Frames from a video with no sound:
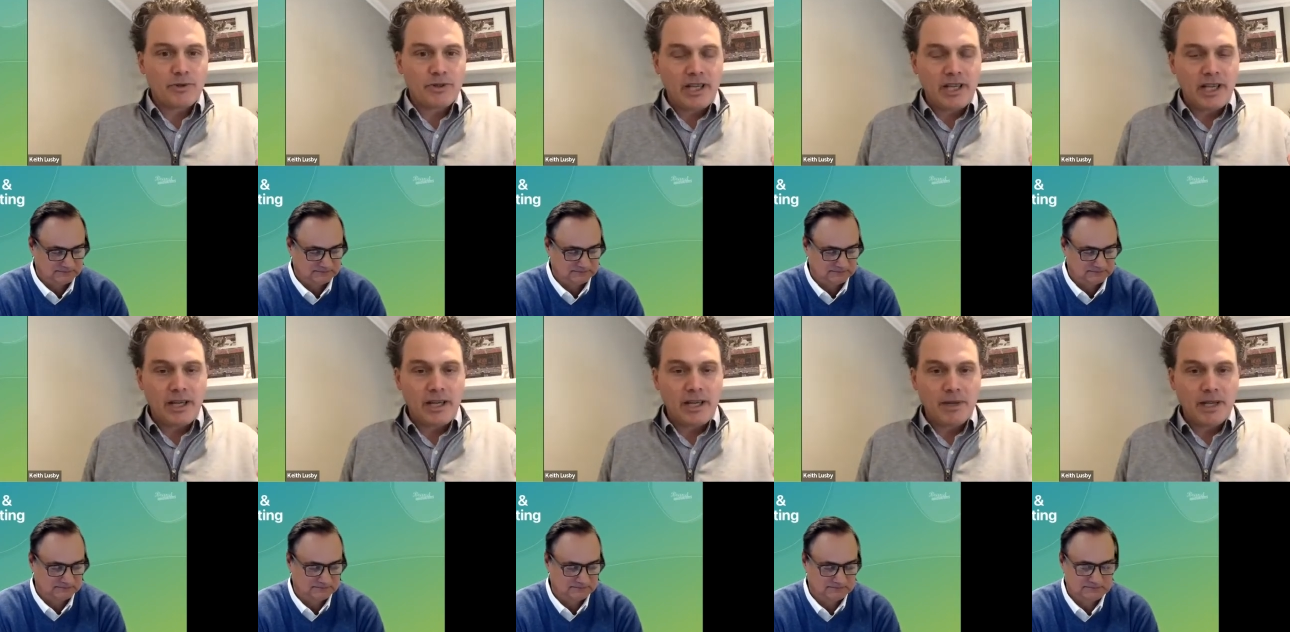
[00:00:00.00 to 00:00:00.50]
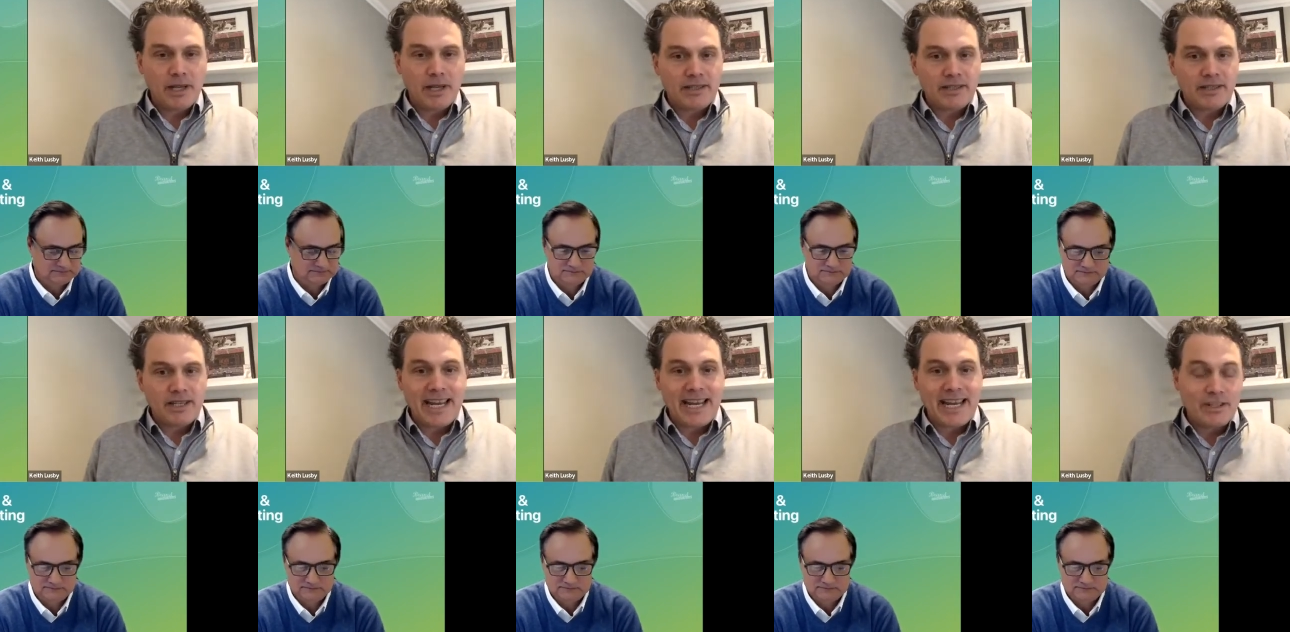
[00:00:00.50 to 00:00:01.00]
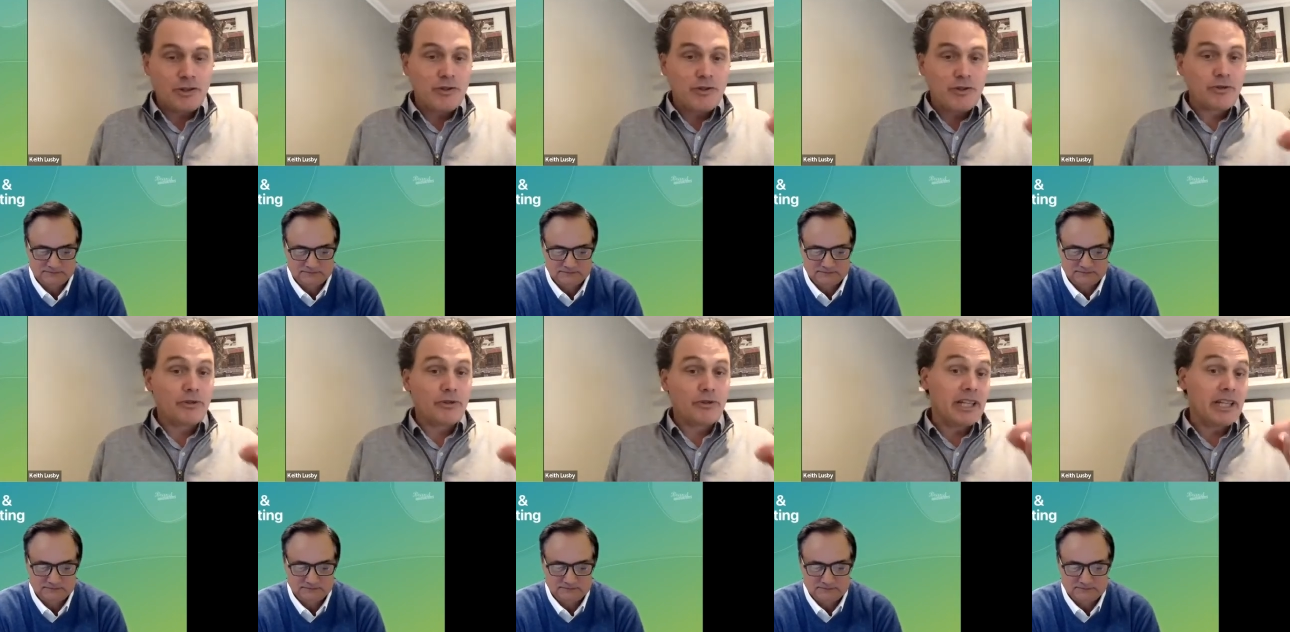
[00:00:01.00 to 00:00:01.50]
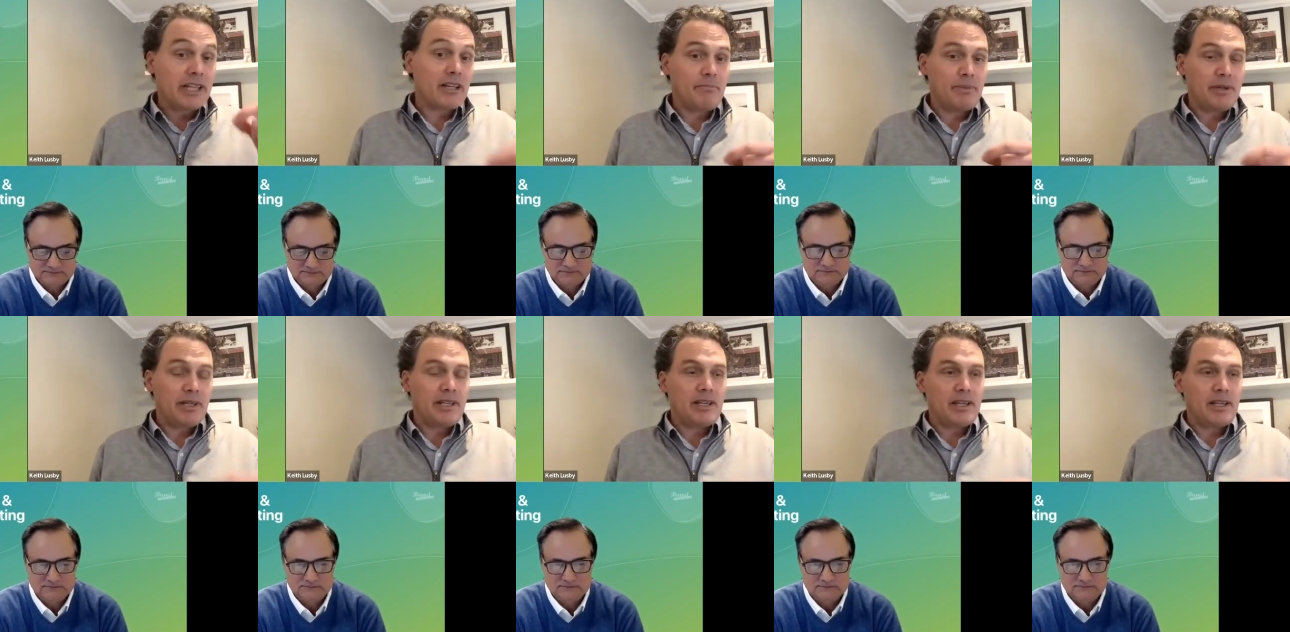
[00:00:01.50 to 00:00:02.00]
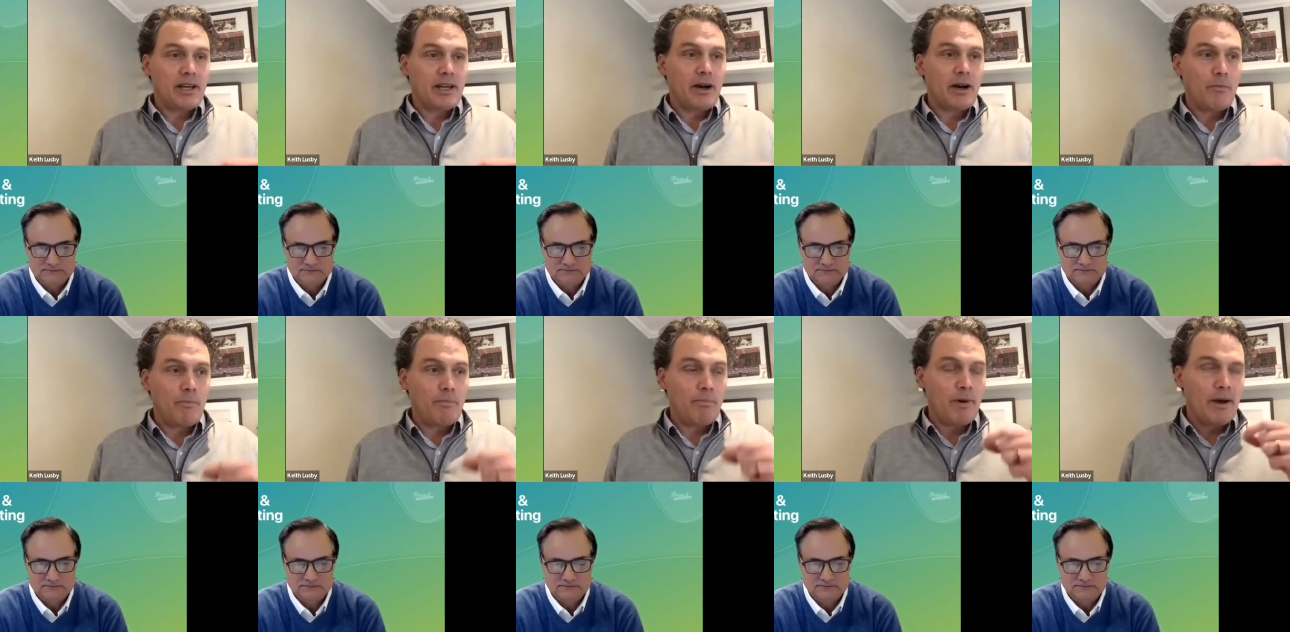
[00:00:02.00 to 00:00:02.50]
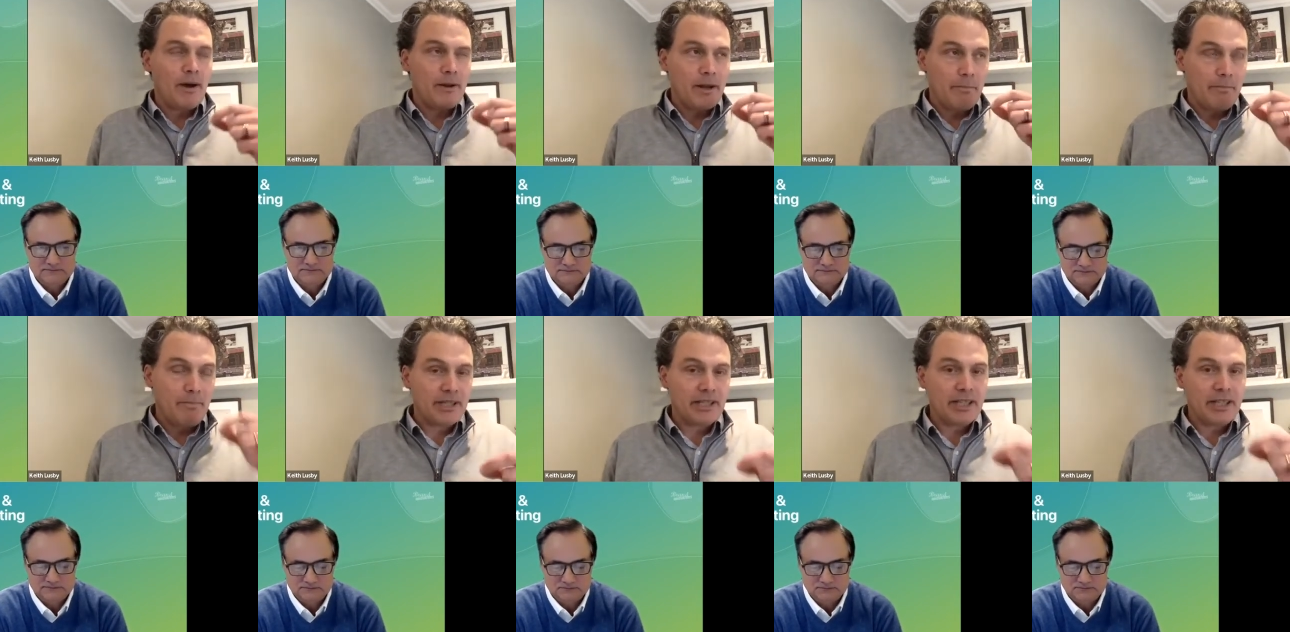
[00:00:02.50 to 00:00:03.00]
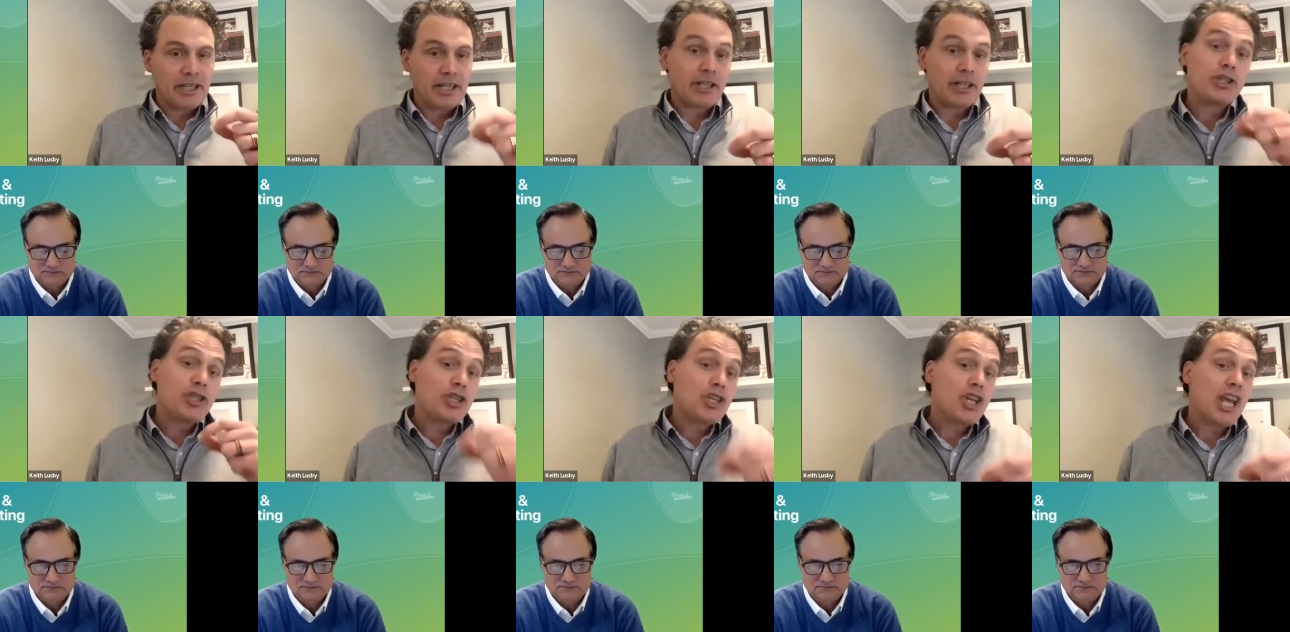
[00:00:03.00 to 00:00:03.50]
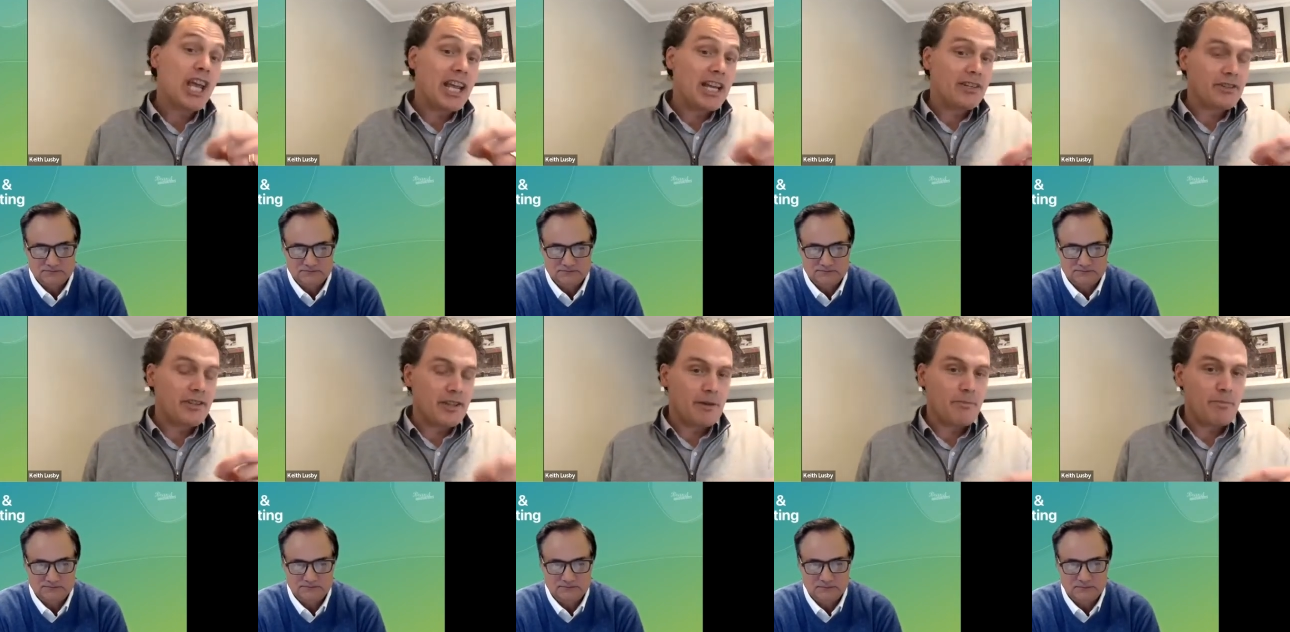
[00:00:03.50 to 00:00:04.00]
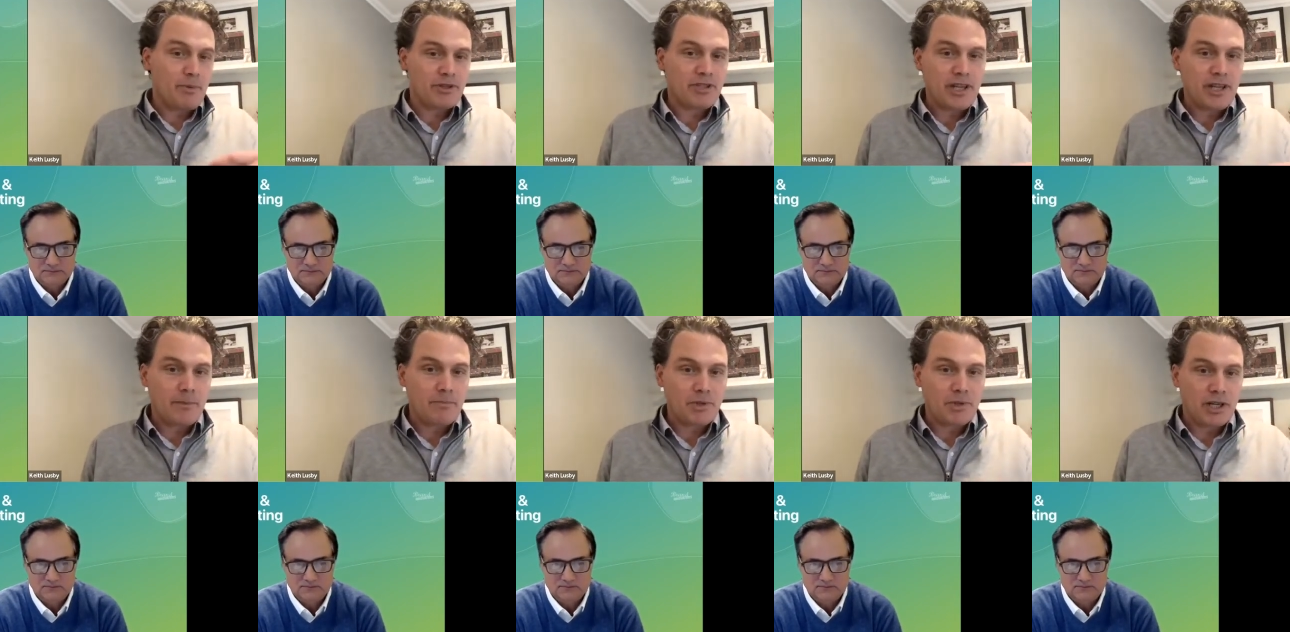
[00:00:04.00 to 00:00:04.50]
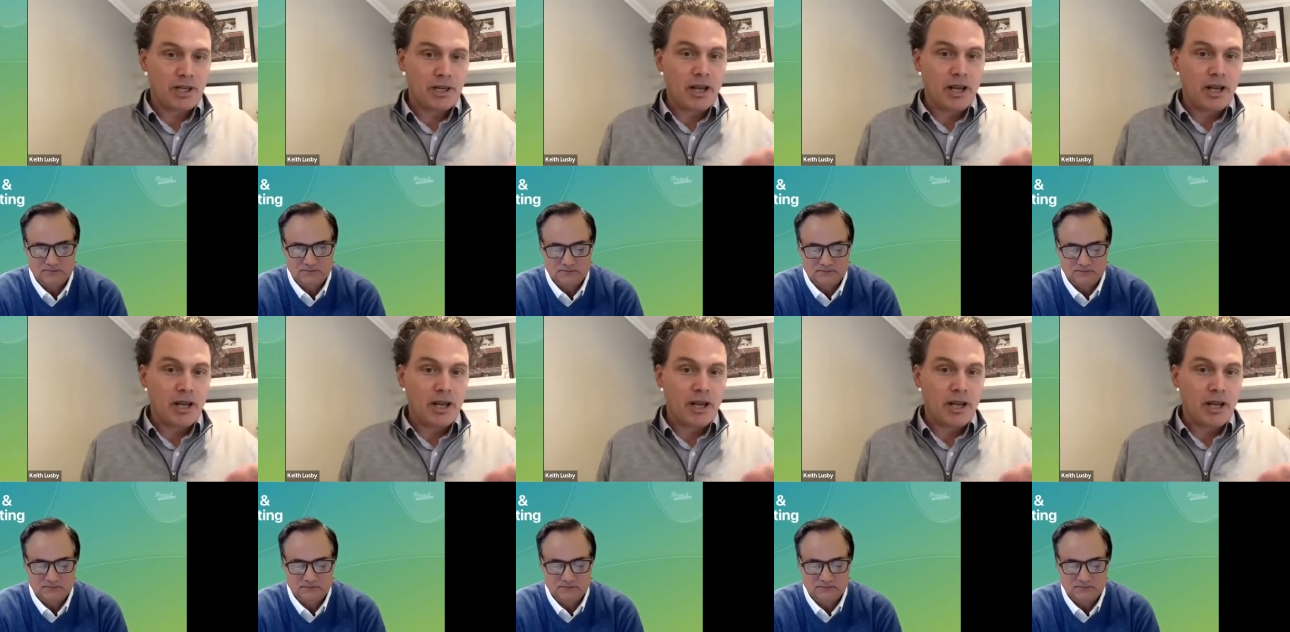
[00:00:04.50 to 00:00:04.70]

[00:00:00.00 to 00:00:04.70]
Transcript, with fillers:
Speaker 1: can't miss? And it's truly going to be a, an ability to change their perception.